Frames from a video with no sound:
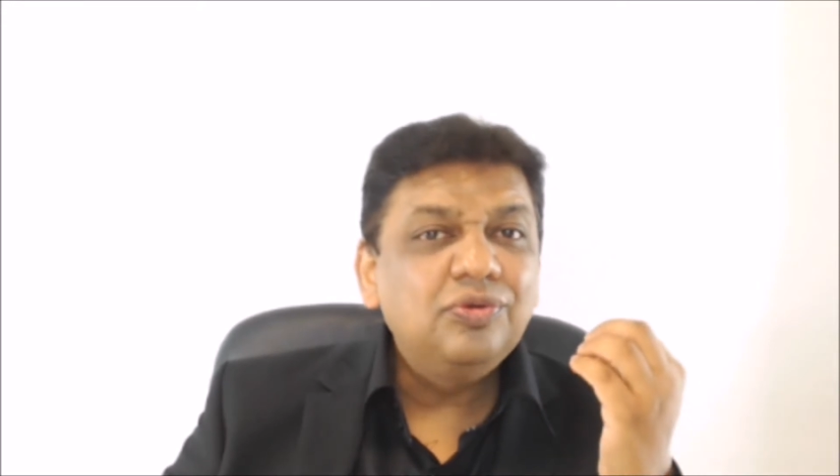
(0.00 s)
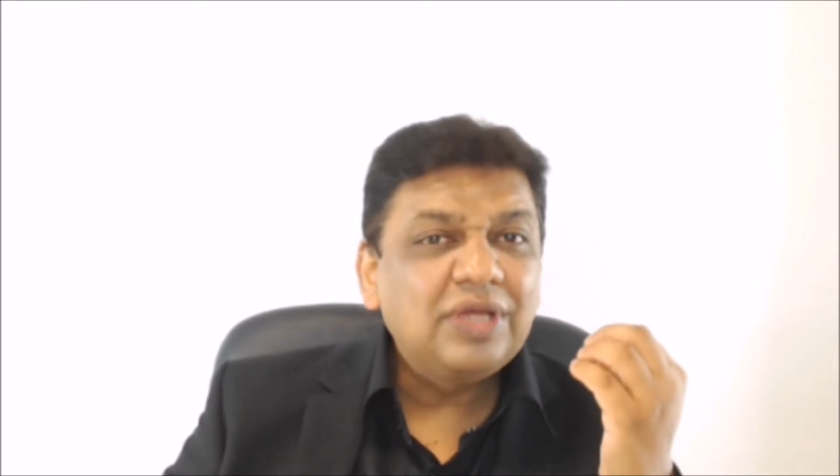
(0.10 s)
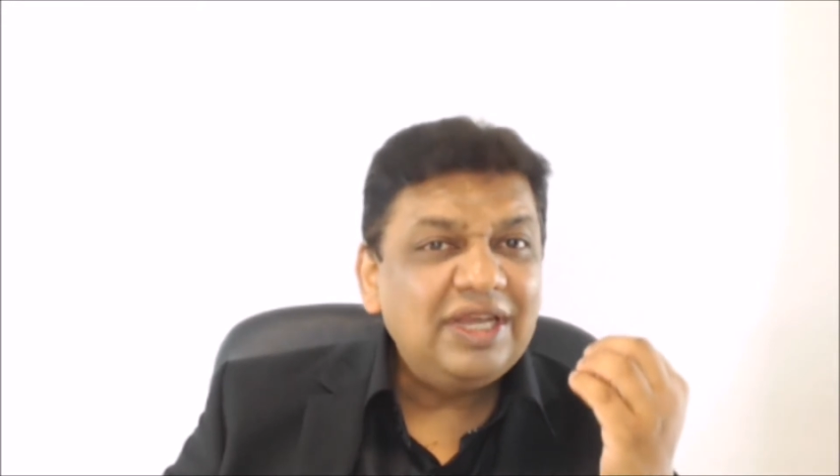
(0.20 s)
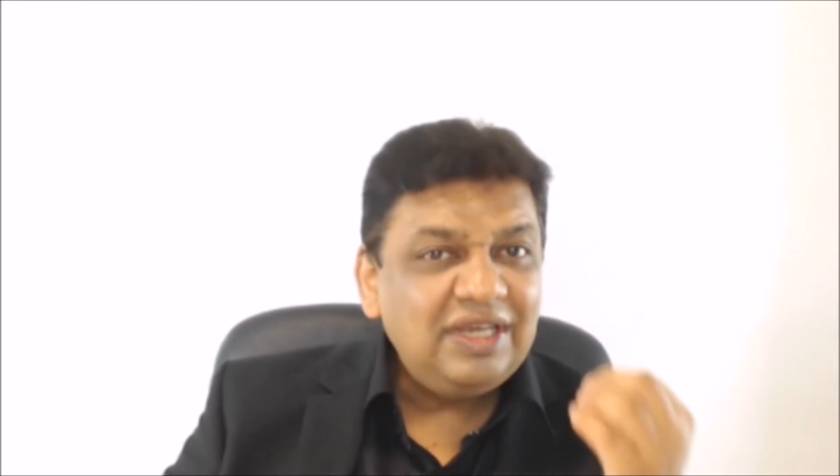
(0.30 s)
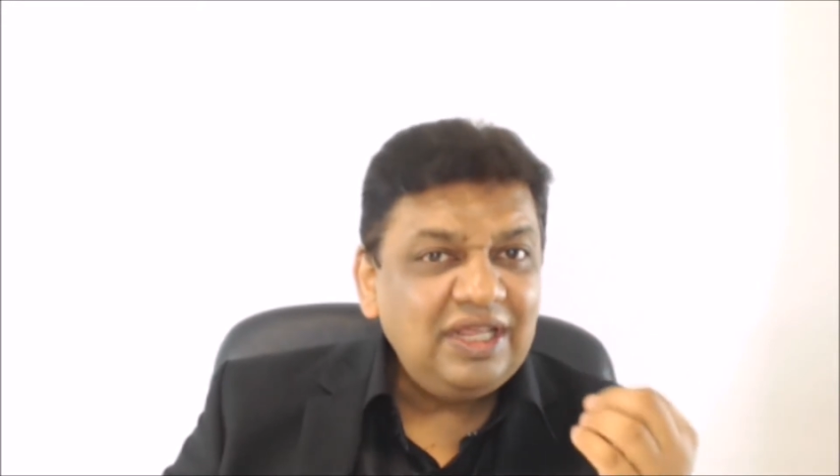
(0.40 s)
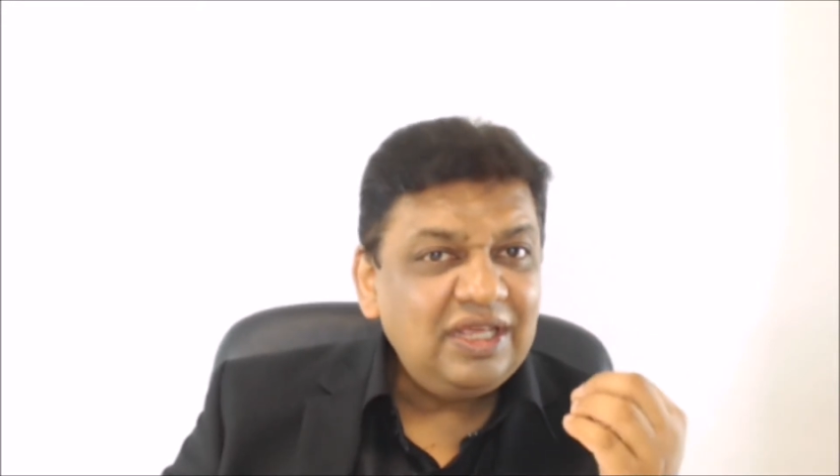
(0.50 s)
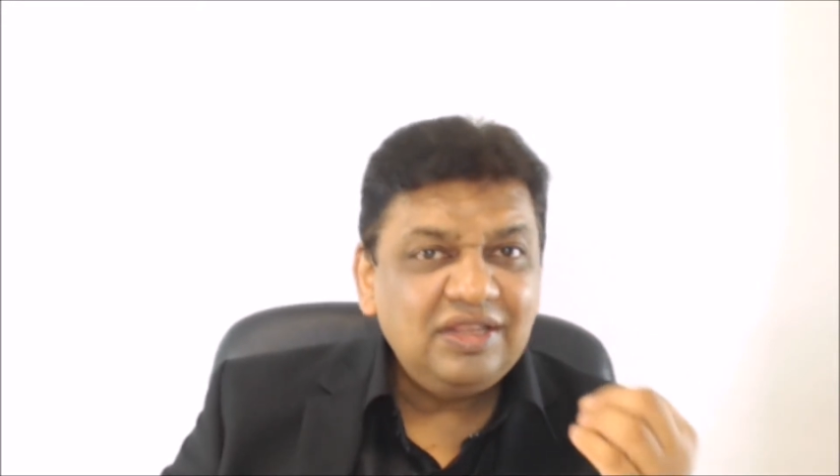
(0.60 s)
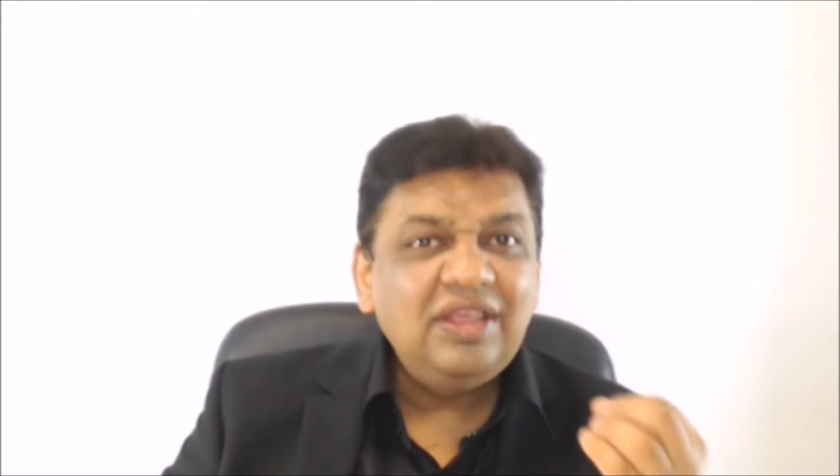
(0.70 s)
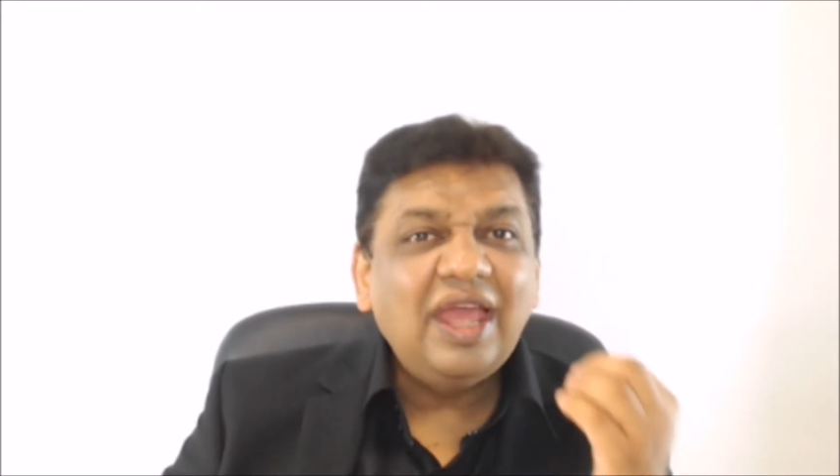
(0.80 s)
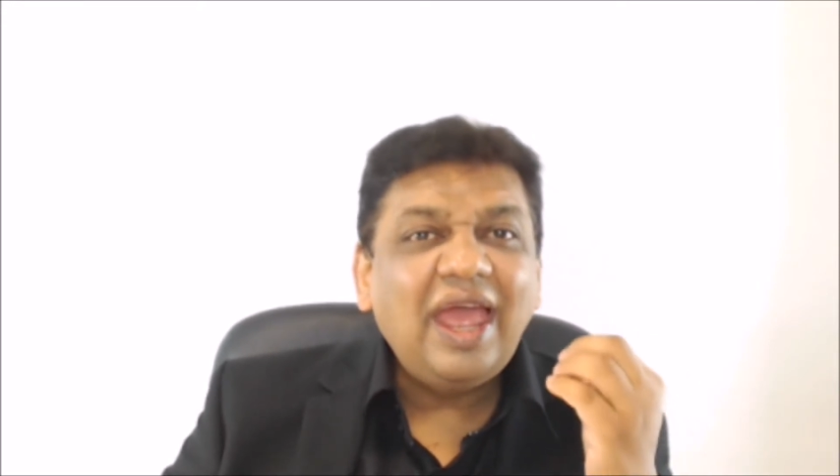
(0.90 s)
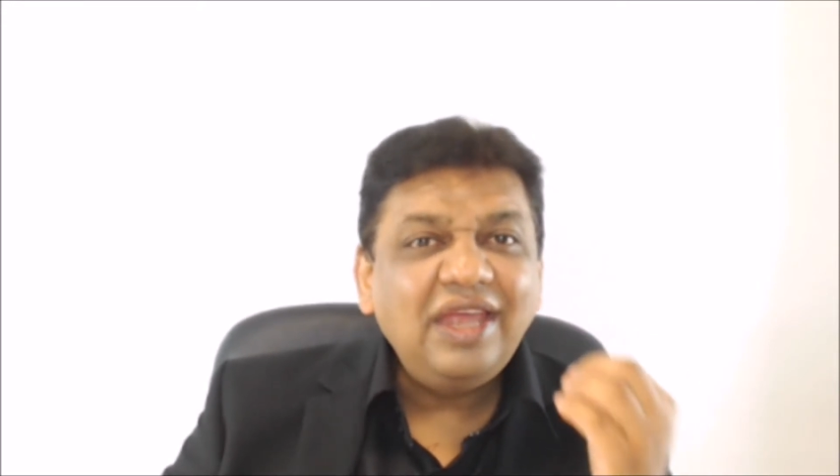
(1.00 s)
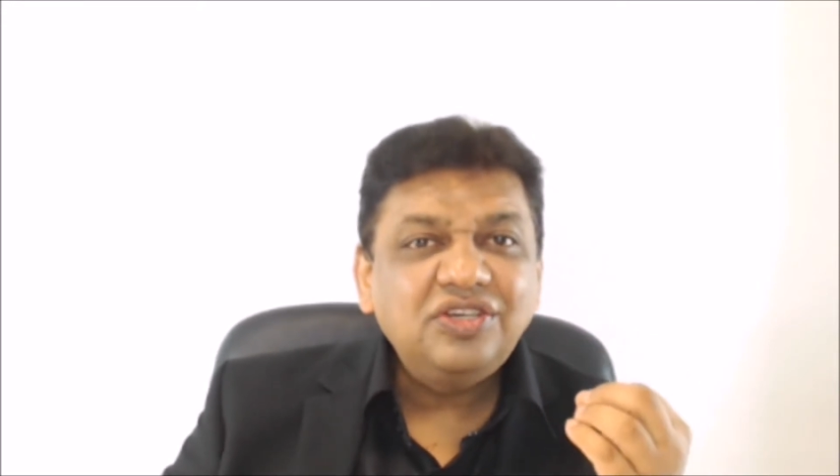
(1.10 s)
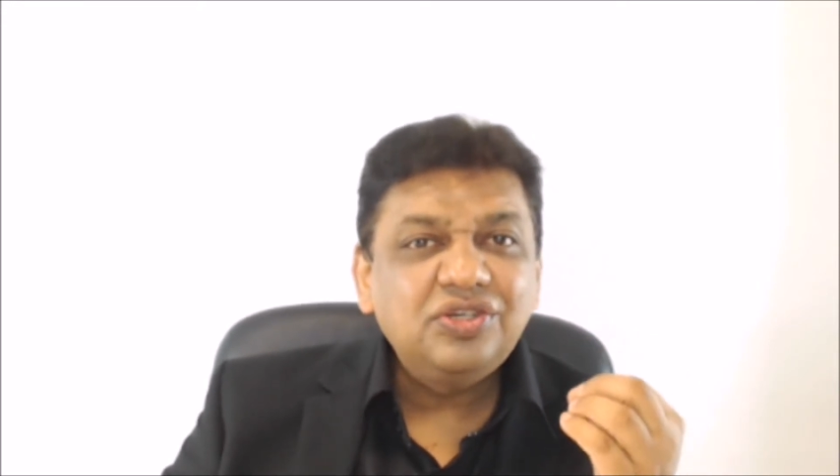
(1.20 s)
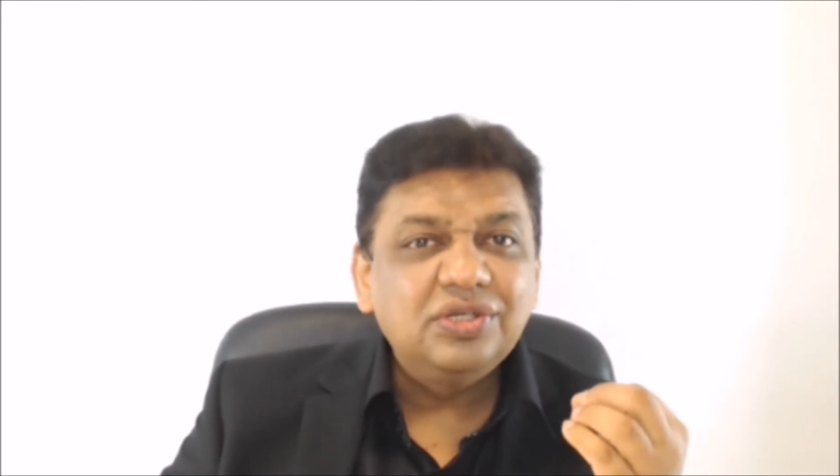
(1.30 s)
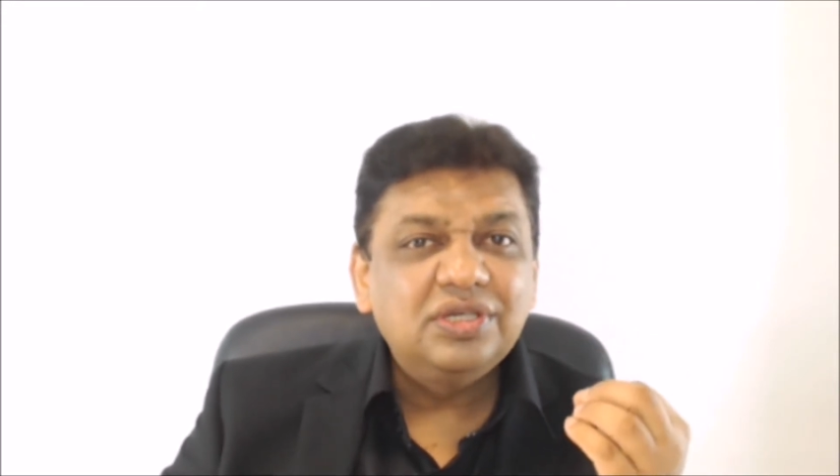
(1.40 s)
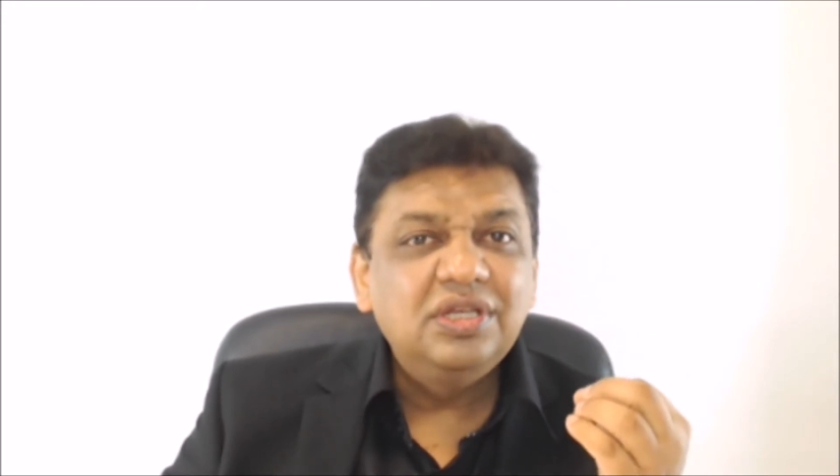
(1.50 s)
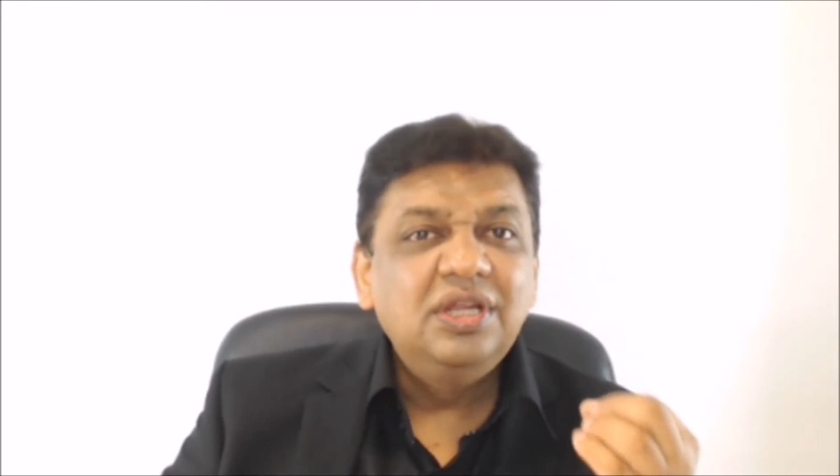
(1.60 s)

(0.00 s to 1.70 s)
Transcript: can take the action